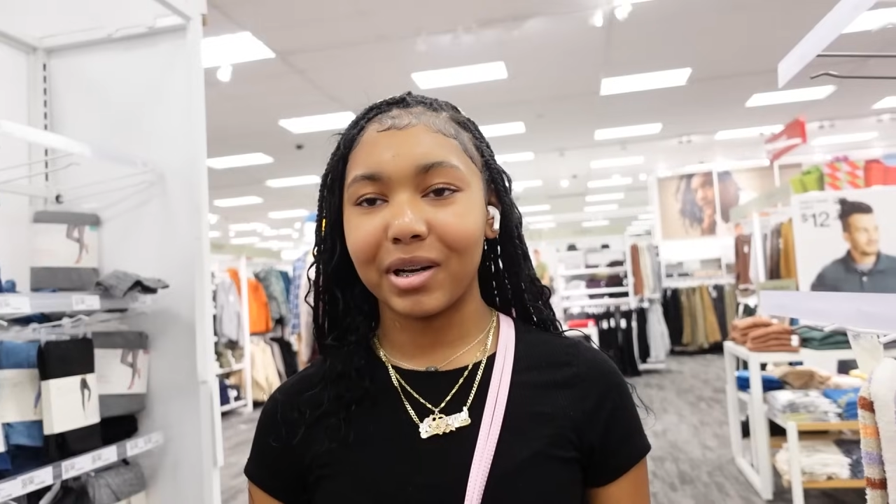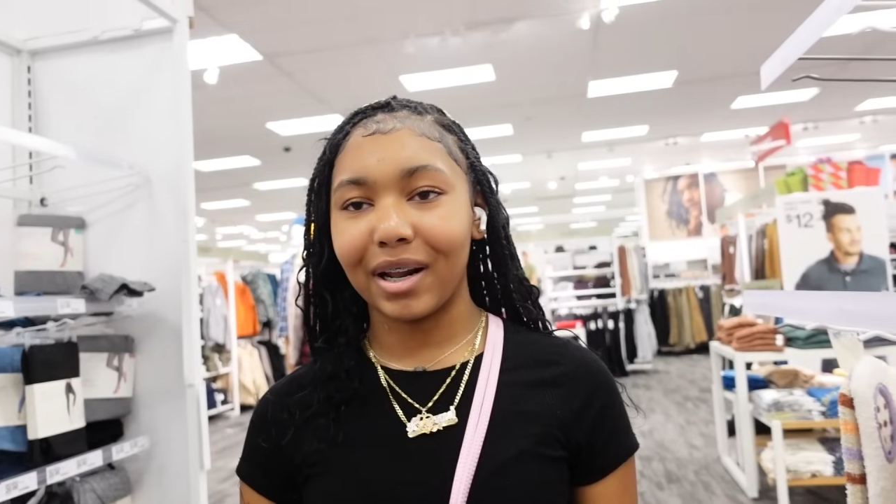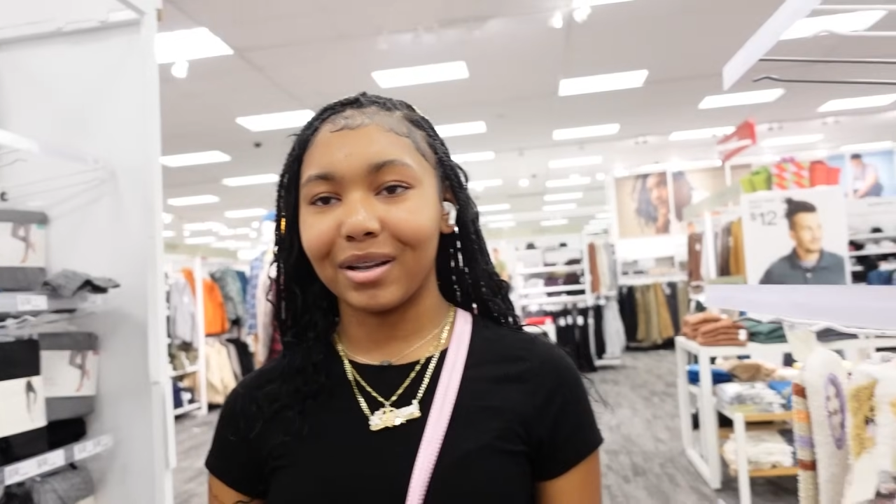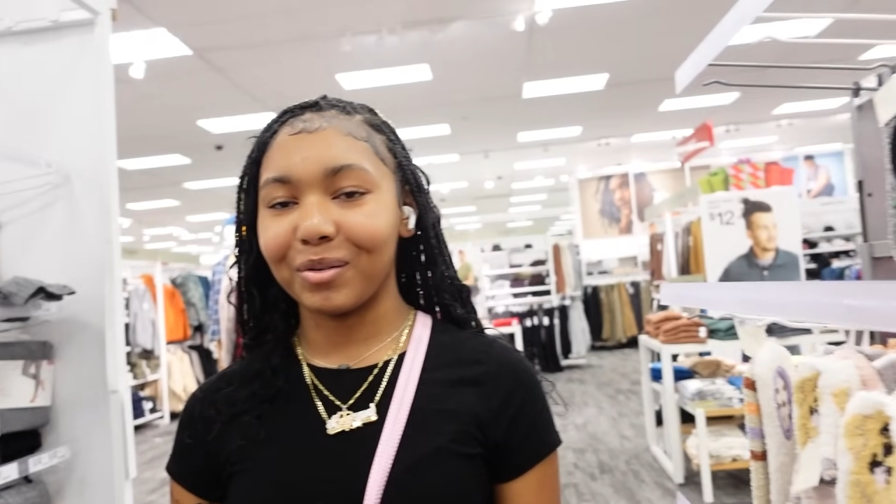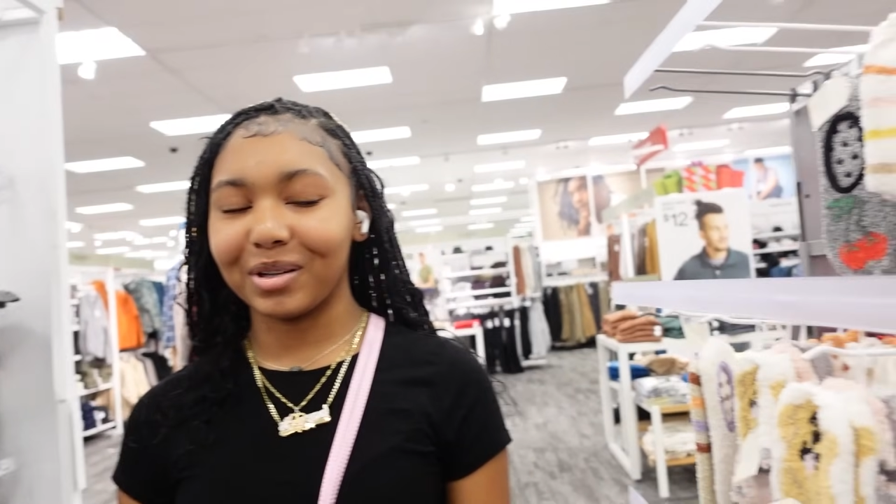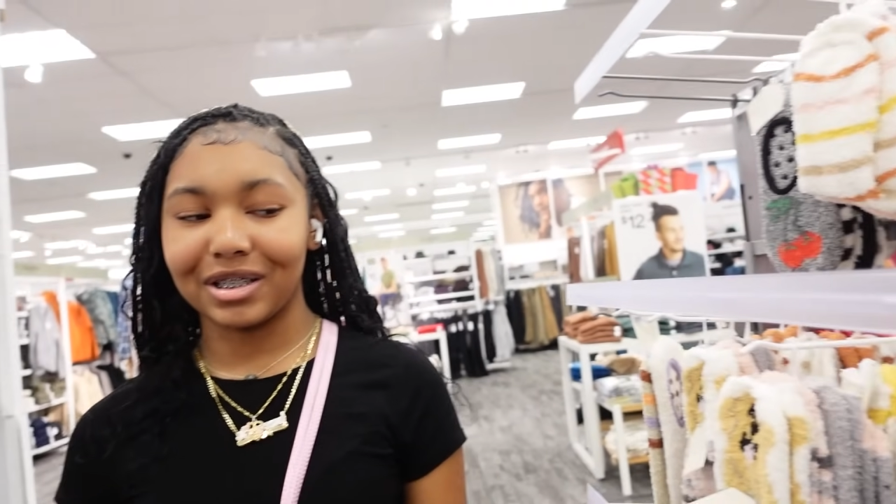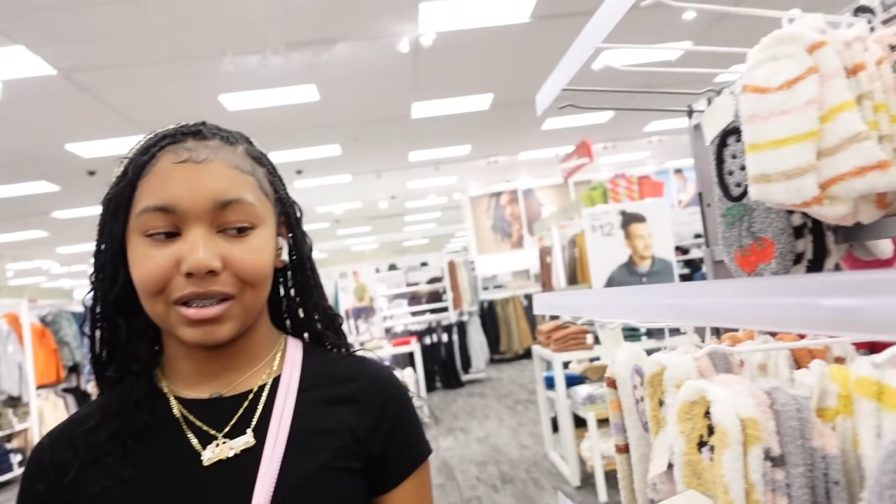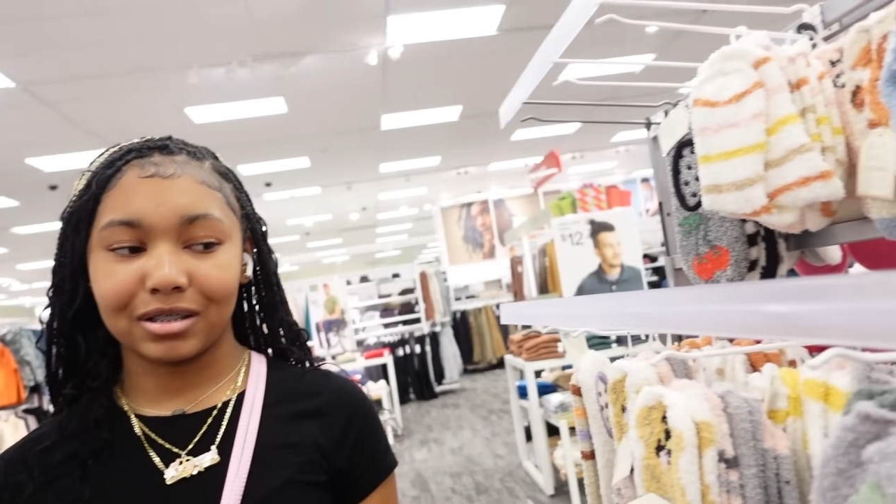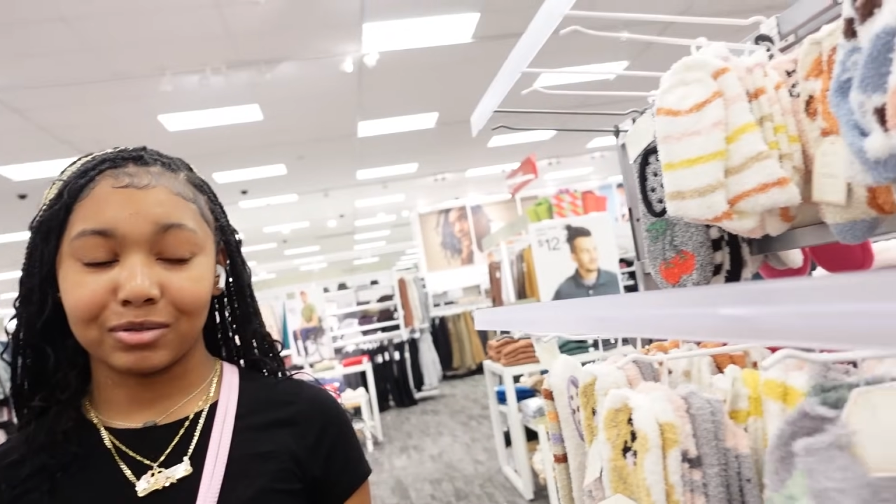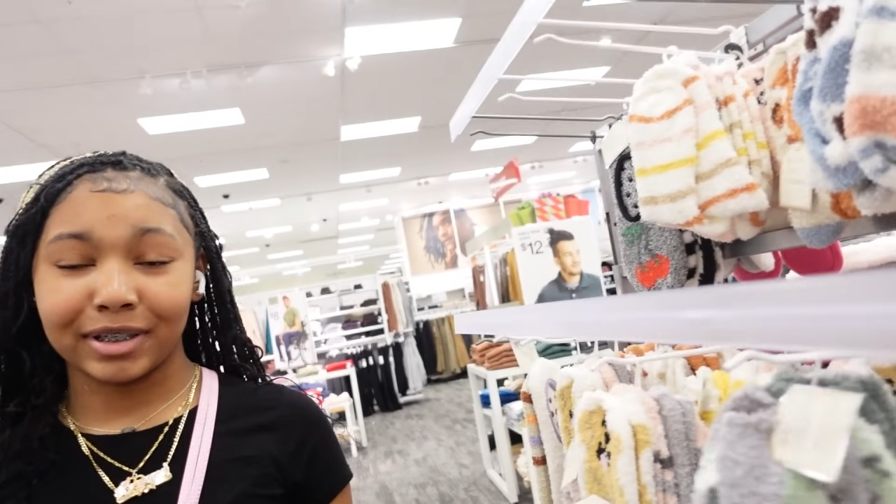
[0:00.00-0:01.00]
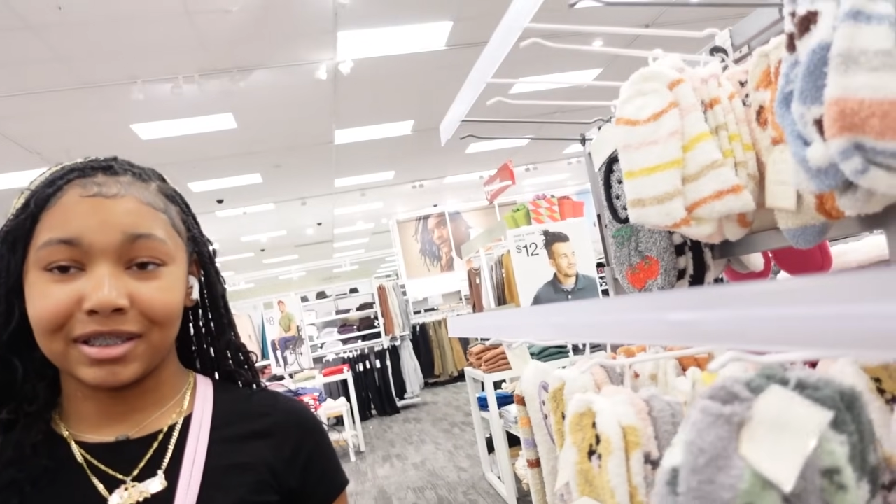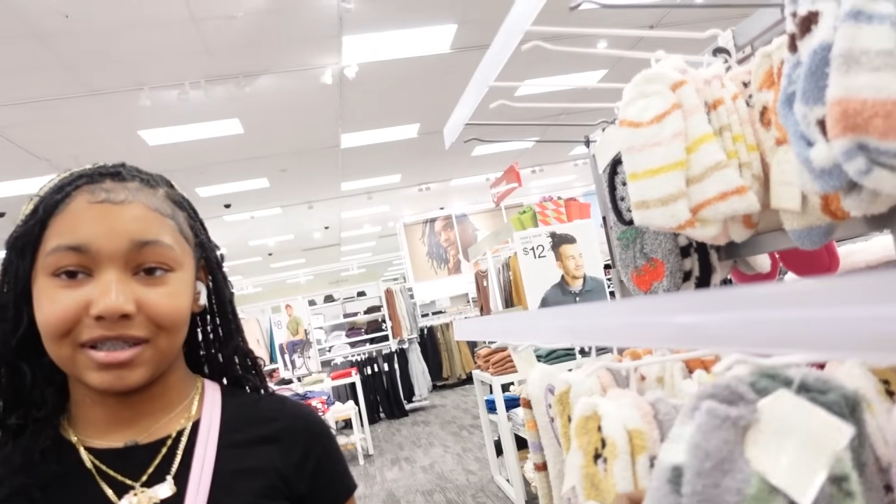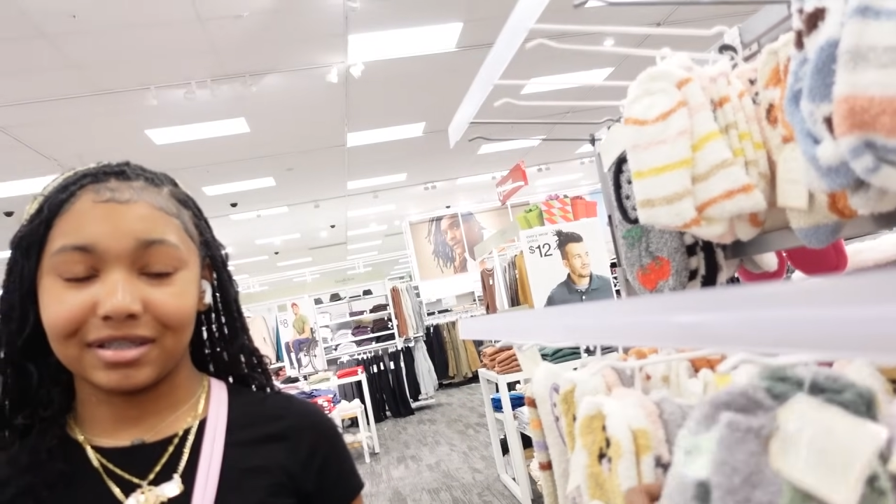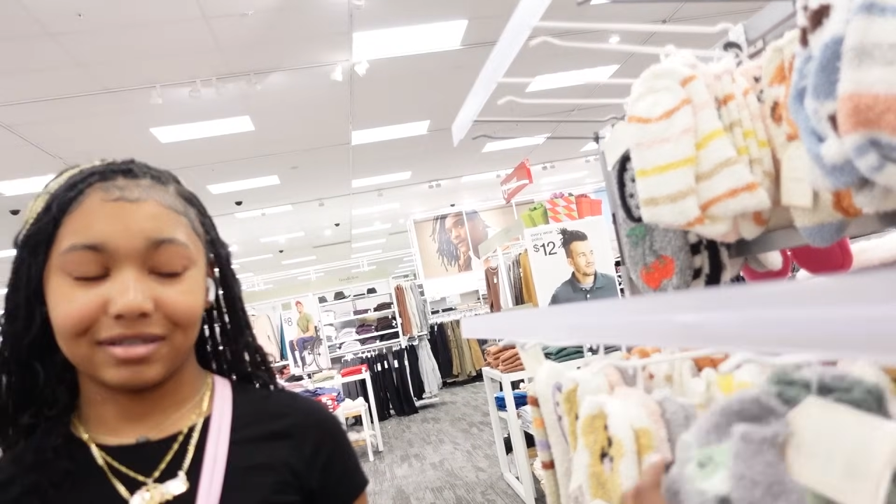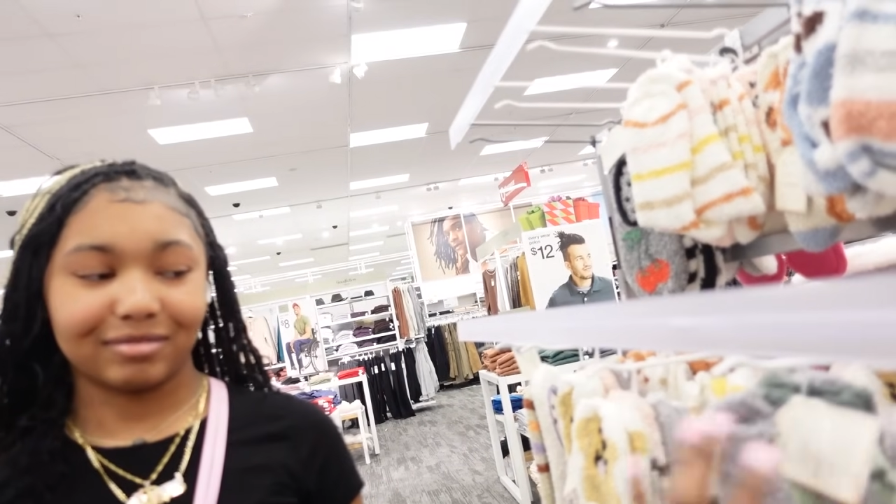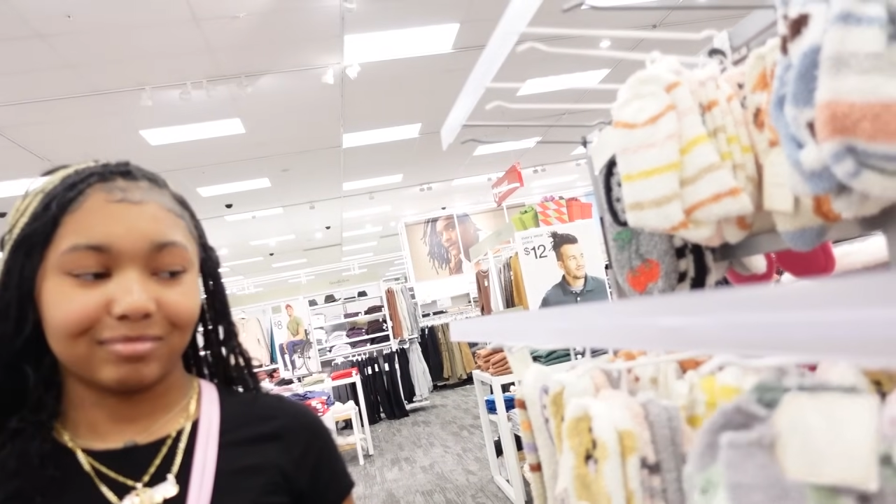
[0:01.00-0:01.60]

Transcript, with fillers: would I do in this situation?